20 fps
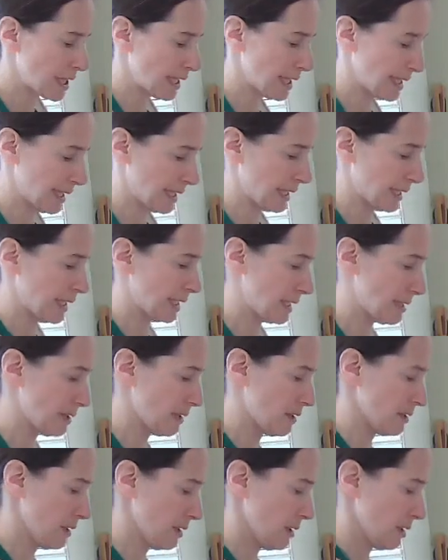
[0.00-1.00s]
can
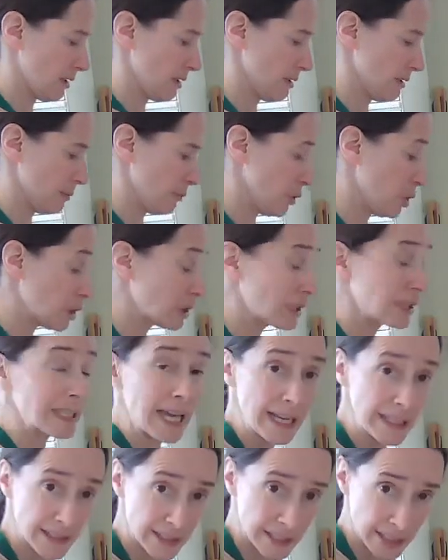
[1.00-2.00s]
put
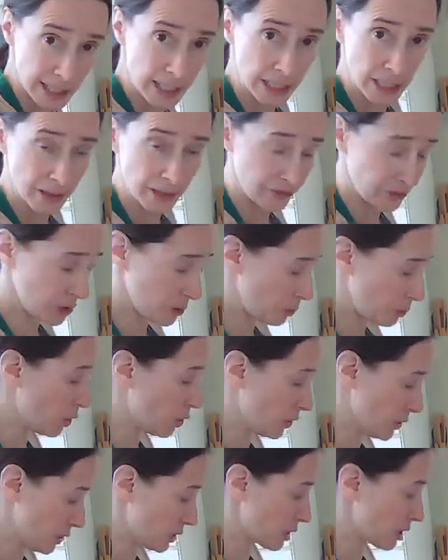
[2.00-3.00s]
less in if you
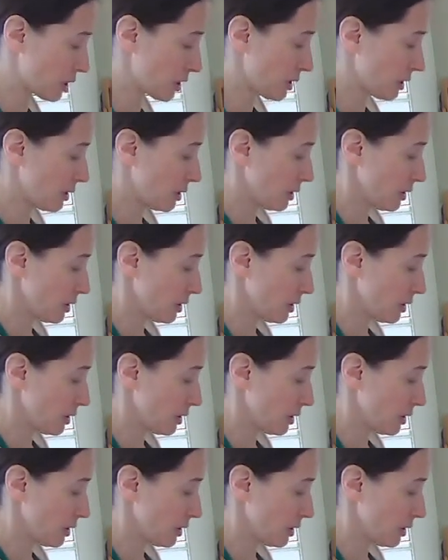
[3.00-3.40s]
want.